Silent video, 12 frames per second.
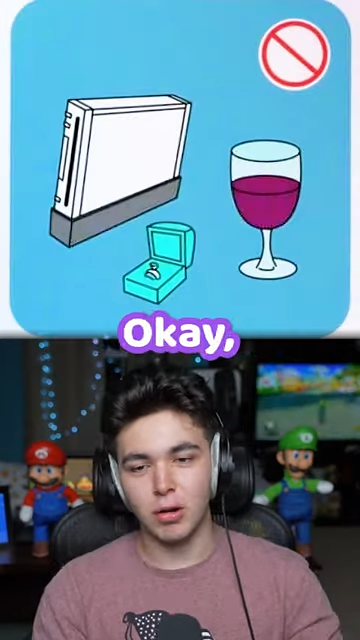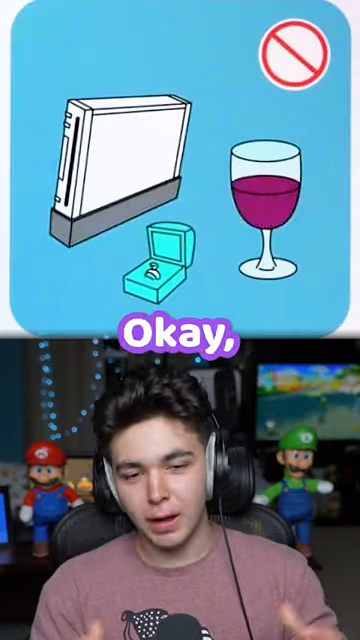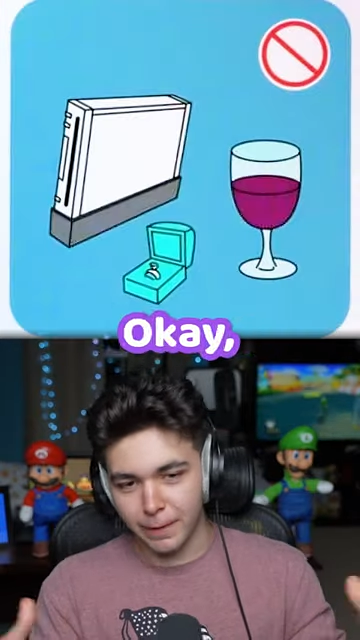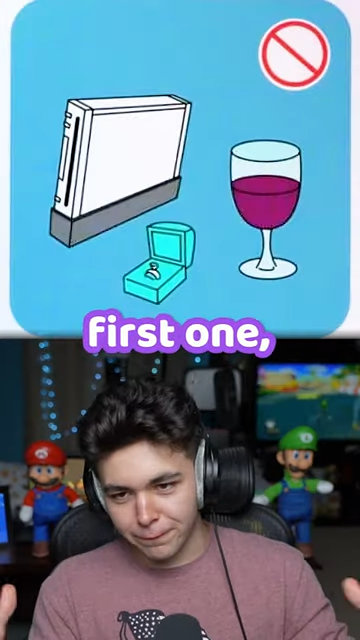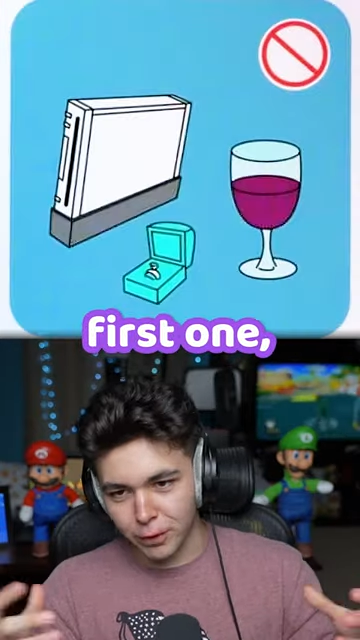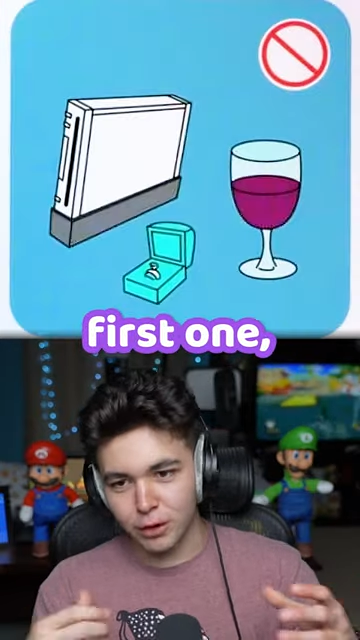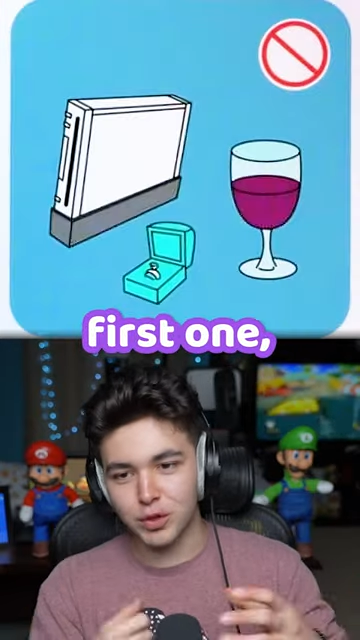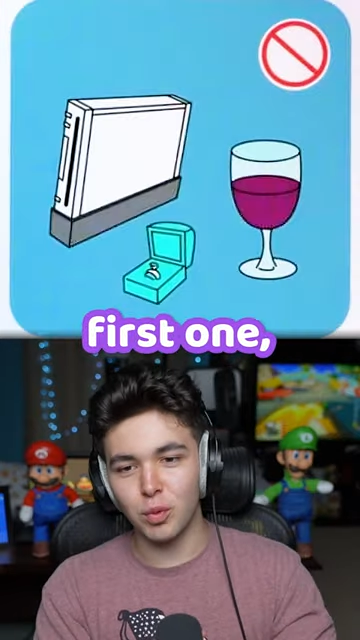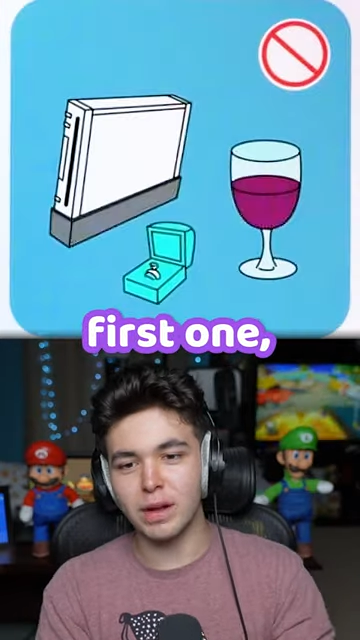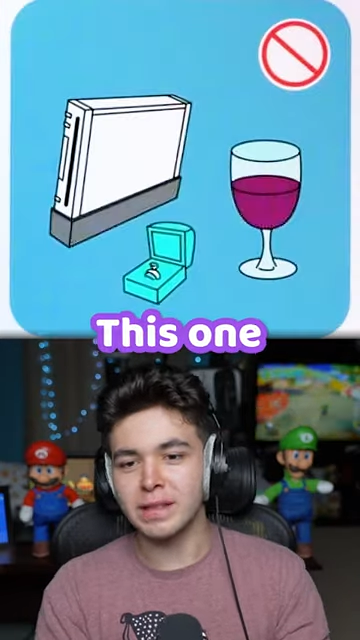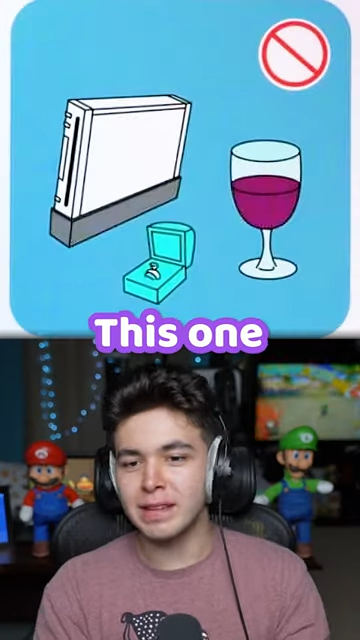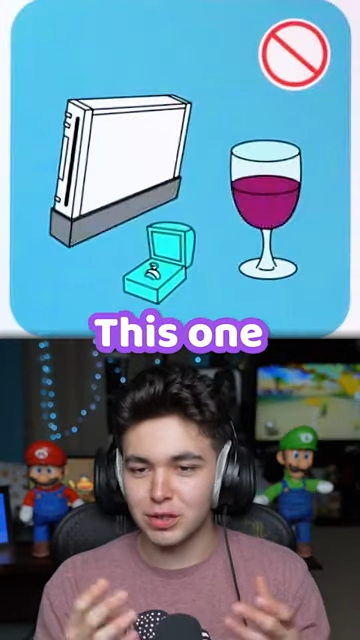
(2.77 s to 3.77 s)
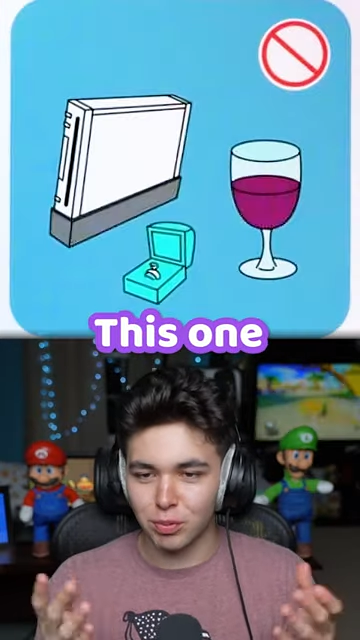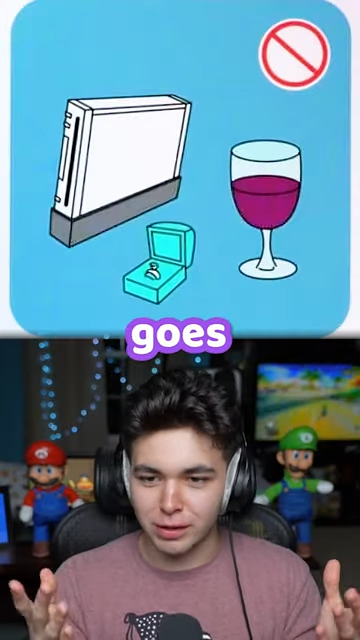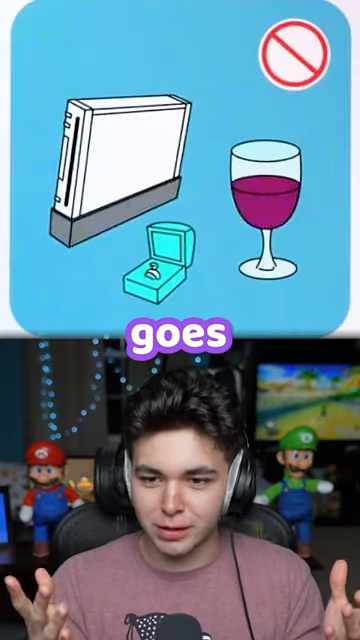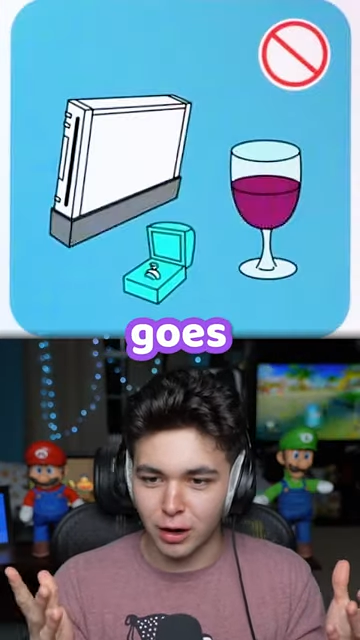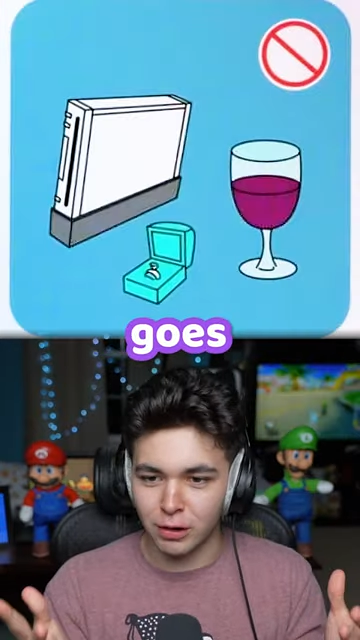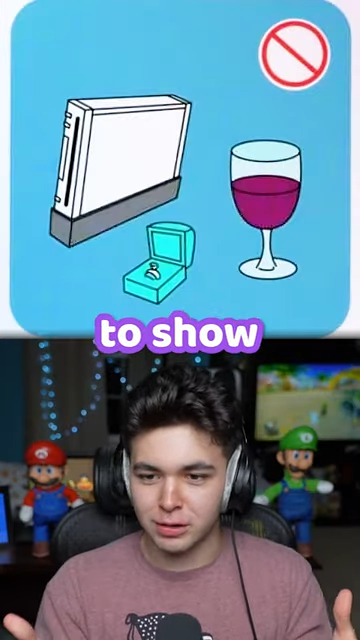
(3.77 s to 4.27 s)
Okay, first one, this
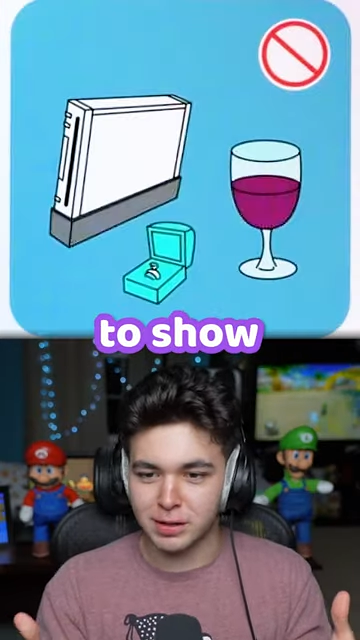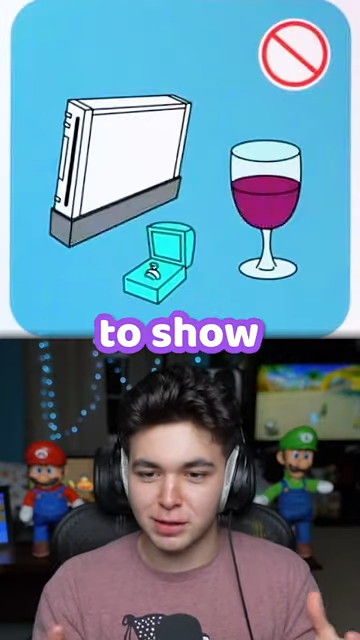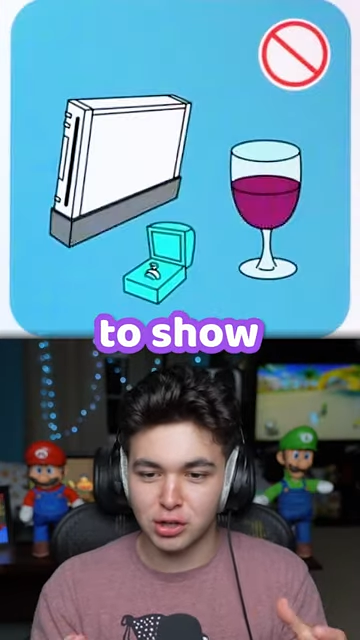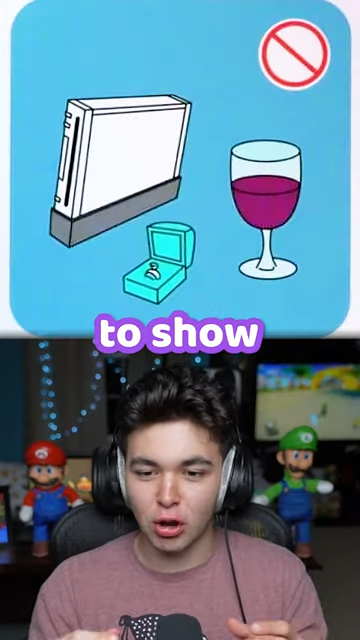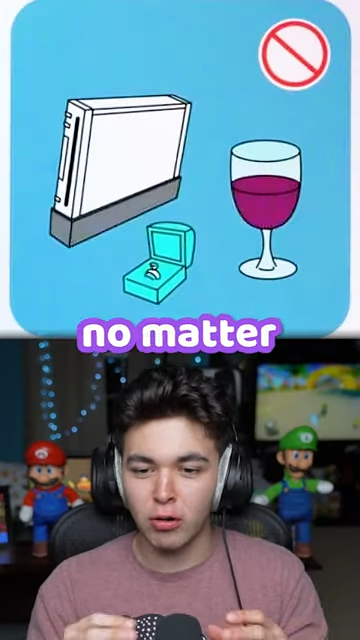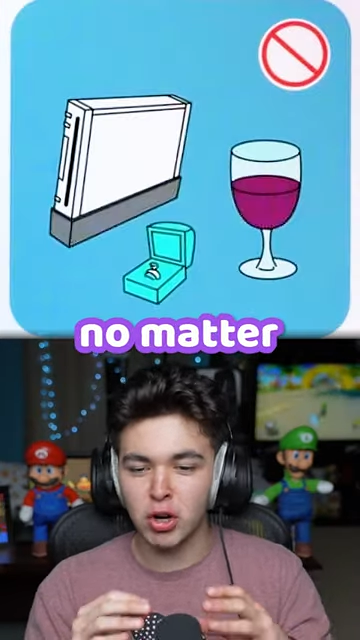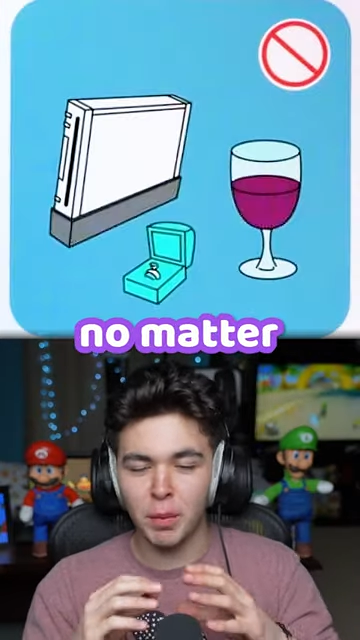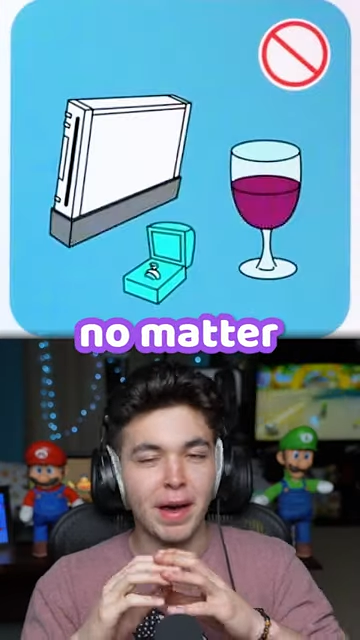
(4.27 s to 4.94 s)
one goes to show no